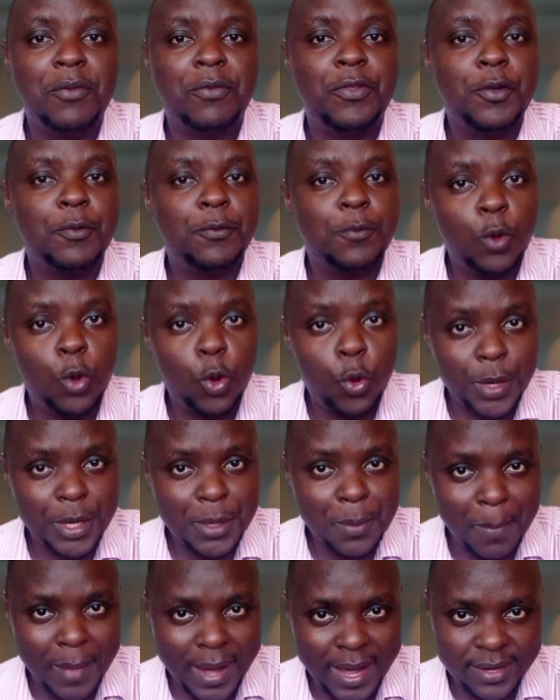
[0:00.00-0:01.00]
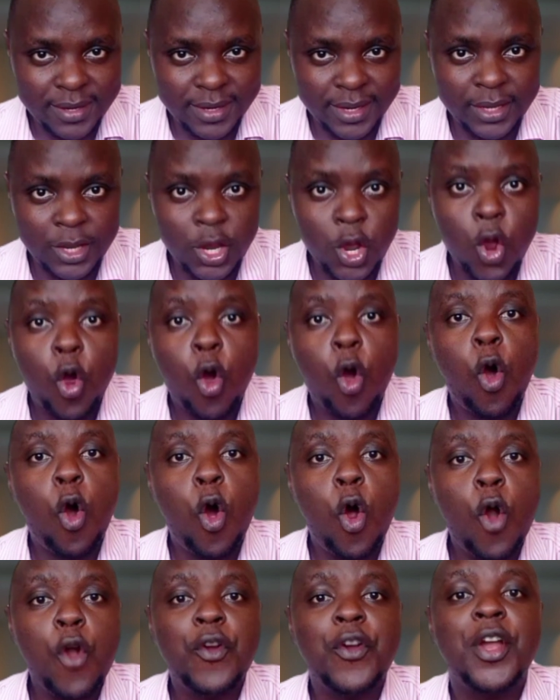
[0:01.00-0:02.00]
of the following Monday
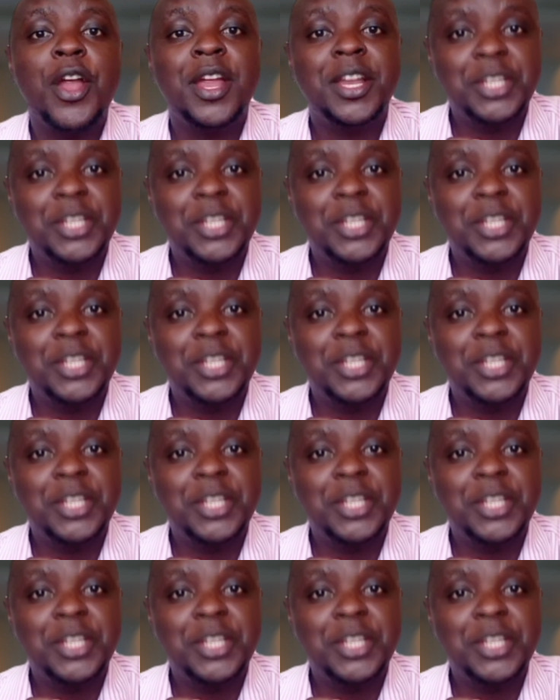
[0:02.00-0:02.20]
or